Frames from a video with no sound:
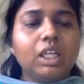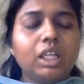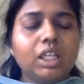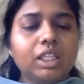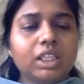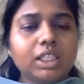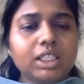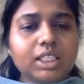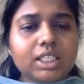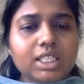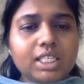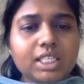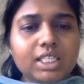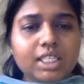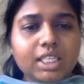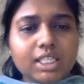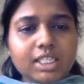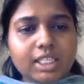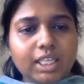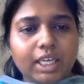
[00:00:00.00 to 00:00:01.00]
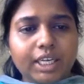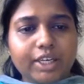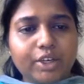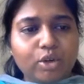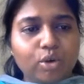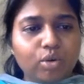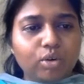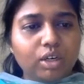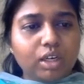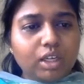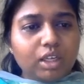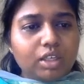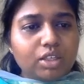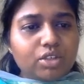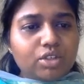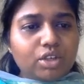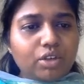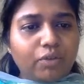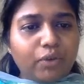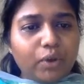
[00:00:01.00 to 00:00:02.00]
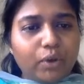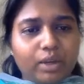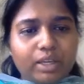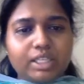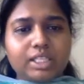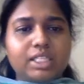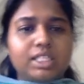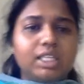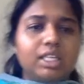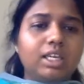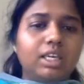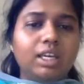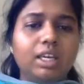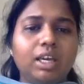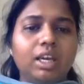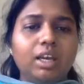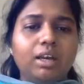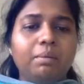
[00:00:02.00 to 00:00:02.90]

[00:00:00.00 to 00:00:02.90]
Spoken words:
This is the slide rule. So if you can see,